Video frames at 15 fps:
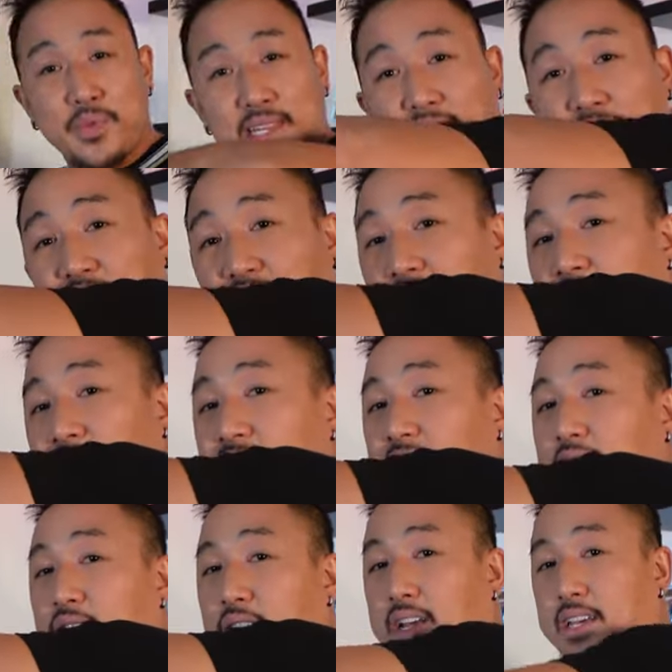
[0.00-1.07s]
Left hand
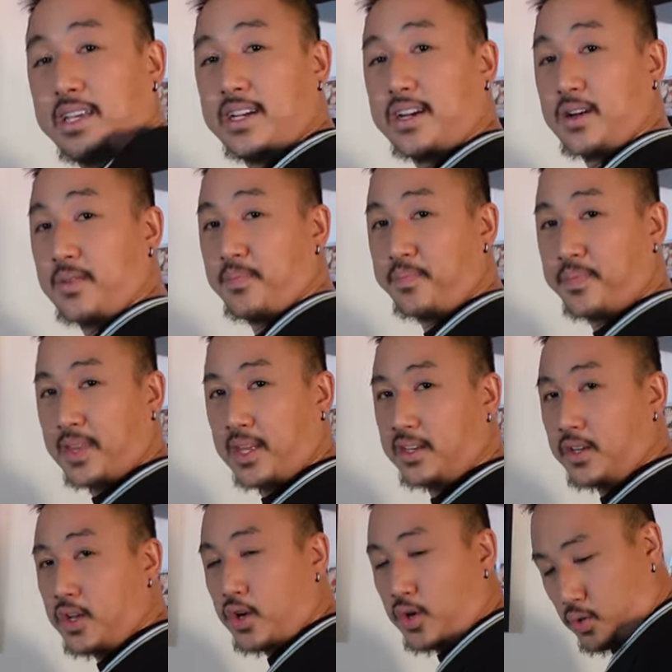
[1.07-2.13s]
side right here,
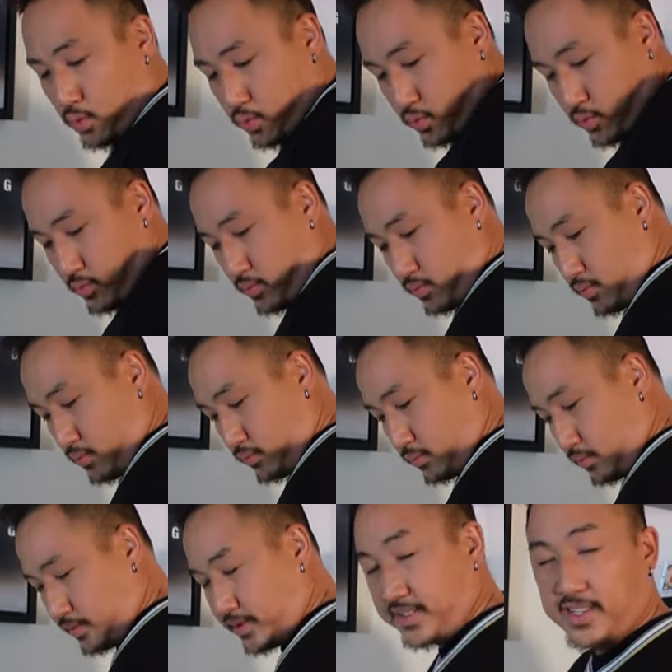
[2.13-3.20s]
no
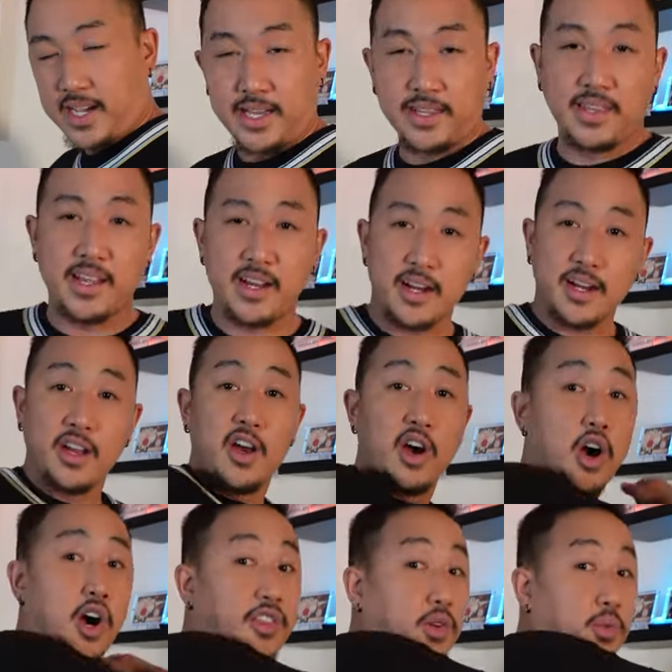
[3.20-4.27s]
design there.
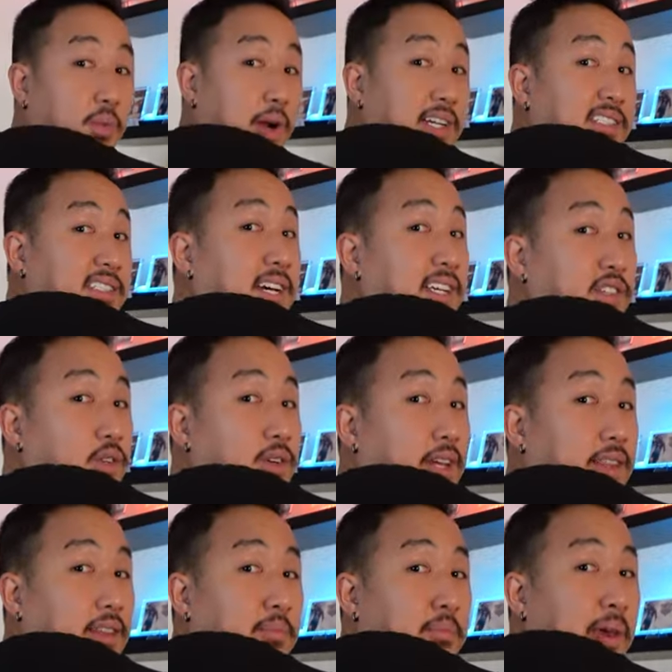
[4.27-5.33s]
On the right side, you'll
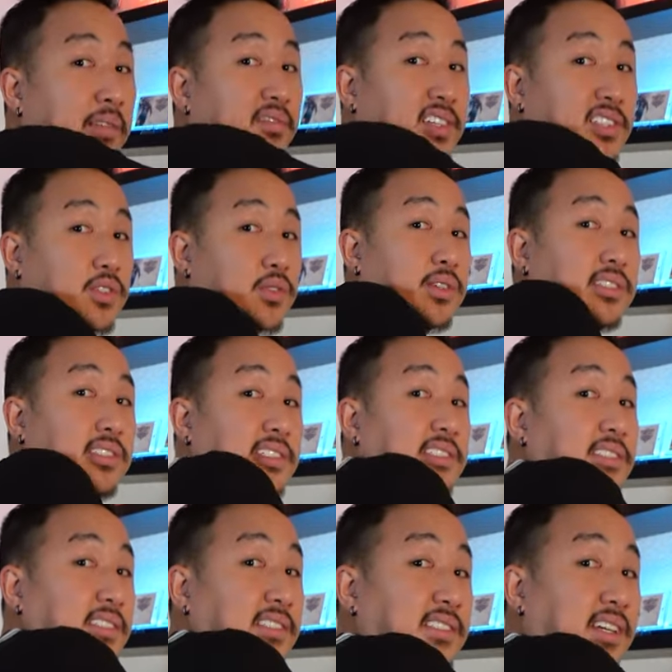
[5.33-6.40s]
get the Memphis
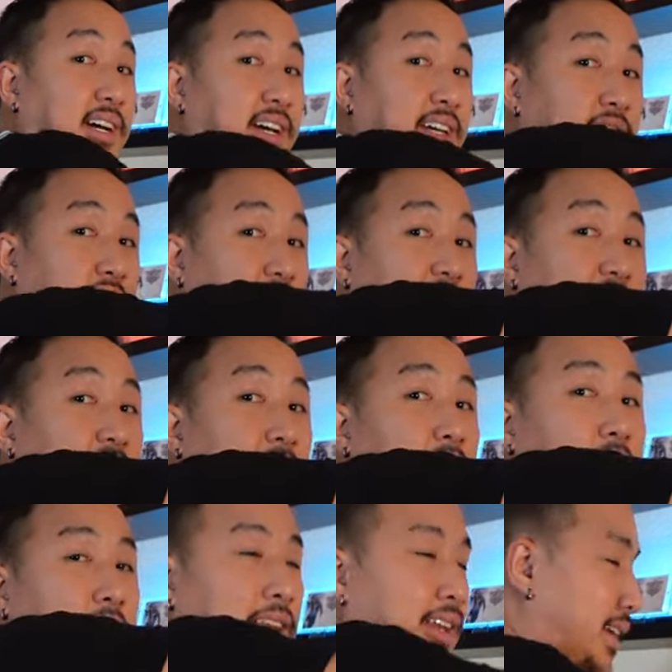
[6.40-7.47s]
Grizzlies design on the
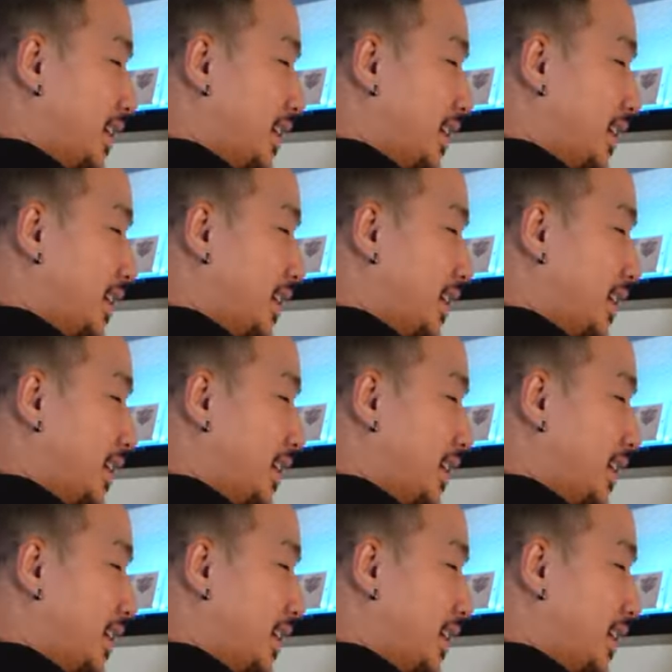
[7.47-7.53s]
side.